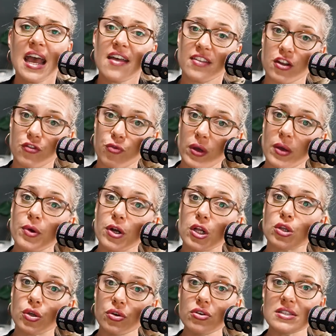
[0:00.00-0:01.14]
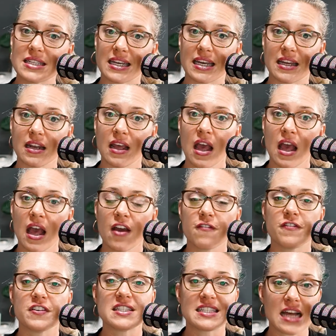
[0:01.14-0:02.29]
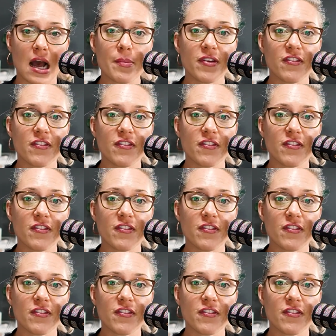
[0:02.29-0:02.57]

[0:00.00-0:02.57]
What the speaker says: that if we were to lose it, for some of